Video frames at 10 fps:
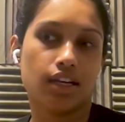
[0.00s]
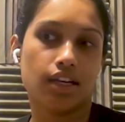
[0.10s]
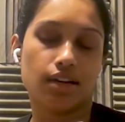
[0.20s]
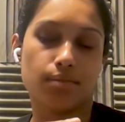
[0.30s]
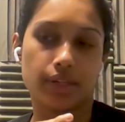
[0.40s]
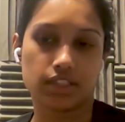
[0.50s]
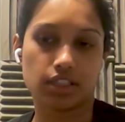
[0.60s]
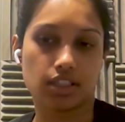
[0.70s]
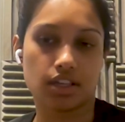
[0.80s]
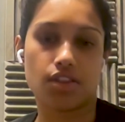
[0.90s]

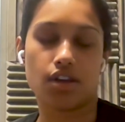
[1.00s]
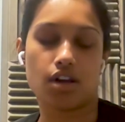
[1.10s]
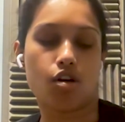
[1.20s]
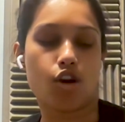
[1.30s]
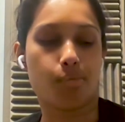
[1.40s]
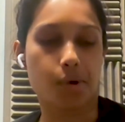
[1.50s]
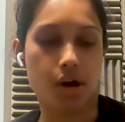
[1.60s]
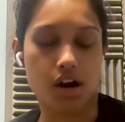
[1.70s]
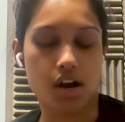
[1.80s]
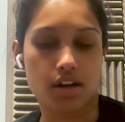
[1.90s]
basically, the hard
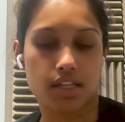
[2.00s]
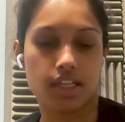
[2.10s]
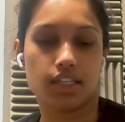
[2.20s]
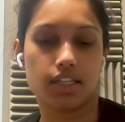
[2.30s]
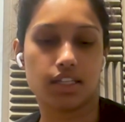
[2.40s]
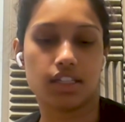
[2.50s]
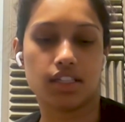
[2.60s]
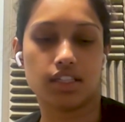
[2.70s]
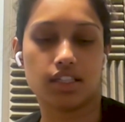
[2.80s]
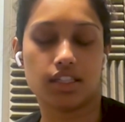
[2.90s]
part
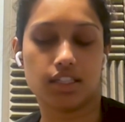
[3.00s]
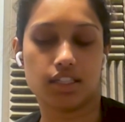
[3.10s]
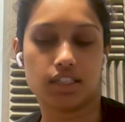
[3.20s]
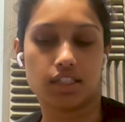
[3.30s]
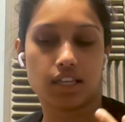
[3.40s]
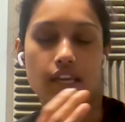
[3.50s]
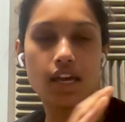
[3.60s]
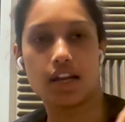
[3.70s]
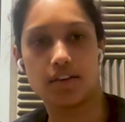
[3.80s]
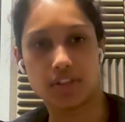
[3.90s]
is like
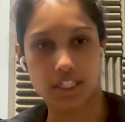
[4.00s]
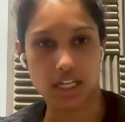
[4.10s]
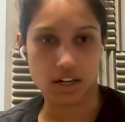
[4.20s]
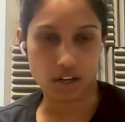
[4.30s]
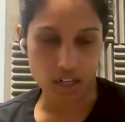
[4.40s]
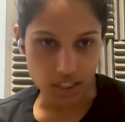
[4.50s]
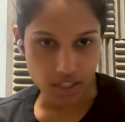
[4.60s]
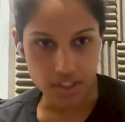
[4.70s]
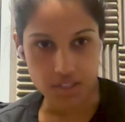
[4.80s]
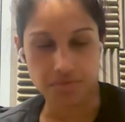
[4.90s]
getting the data onto
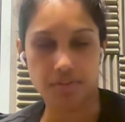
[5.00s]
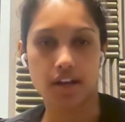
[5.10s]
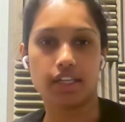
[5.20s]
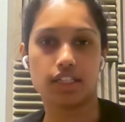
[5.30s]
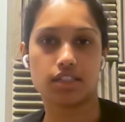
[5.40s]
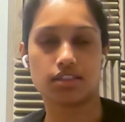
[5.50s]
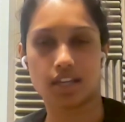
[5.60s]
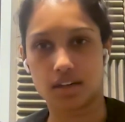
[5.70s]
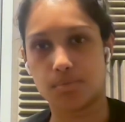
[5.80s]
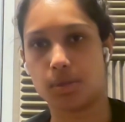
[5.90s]
the device and
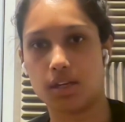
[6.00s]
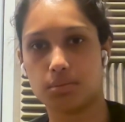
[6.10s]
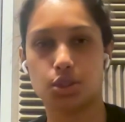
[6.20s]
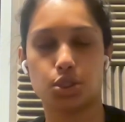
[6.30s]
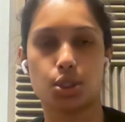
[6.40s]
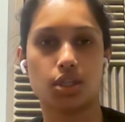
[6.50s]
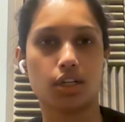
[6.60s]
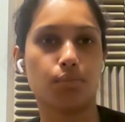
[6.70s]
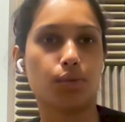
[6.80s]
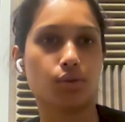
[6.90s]
then being able to turn
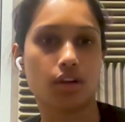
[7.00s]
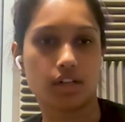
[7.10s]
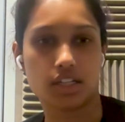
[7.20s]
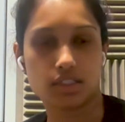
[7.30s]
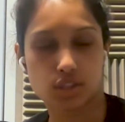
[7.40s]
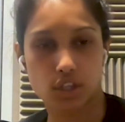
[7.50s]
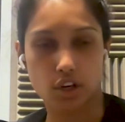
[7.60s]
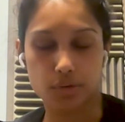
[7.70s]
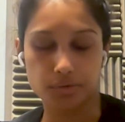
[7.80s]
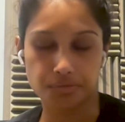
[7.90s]
compute on it.
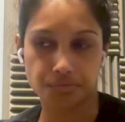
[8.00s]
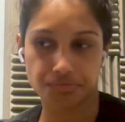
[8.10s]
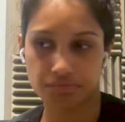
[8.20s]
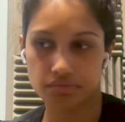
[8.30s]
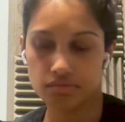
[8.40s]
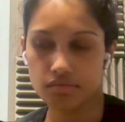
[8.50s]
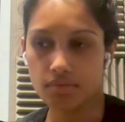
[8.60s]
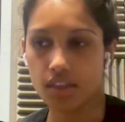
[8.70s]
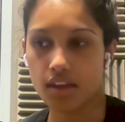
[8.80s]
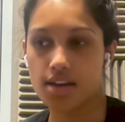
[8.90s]
So,
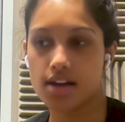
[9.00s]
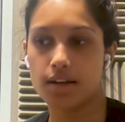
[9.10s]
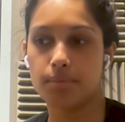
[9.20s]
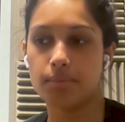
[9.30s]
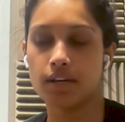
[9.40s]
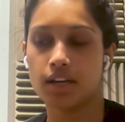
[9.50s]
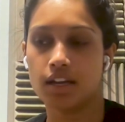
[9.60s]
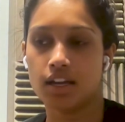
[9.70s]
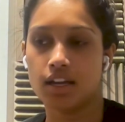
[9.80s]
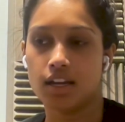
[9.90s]
um,
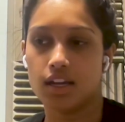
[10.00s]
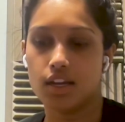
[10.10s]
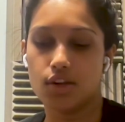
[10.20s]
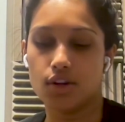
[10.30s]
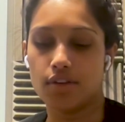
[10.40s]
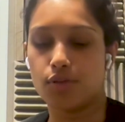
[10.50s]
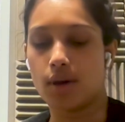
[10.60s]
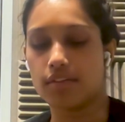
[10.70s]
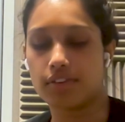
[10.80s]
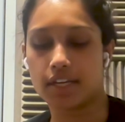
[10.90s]
if you
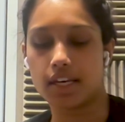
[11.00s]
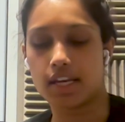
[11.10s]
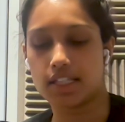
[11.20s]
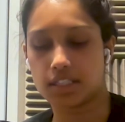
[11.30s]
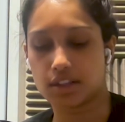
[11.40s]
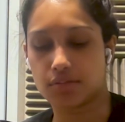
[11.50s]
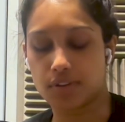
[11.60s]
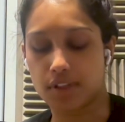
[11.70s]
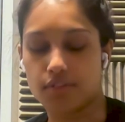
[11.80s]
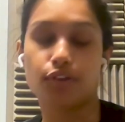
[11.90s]
have like an ASIC
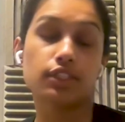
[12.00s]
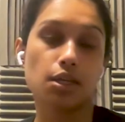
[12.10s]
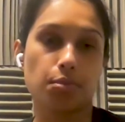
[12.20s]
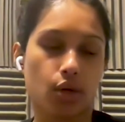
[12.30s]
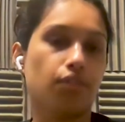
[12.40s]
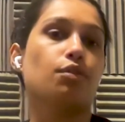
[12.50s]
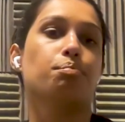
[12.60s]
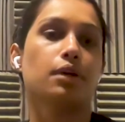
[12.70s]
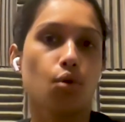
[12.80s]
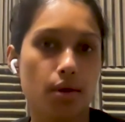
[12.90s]
for example, okay, for
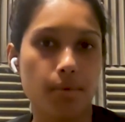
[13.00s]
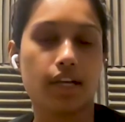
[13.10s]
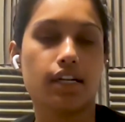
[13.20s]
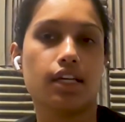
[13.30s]
Bitcoin mining,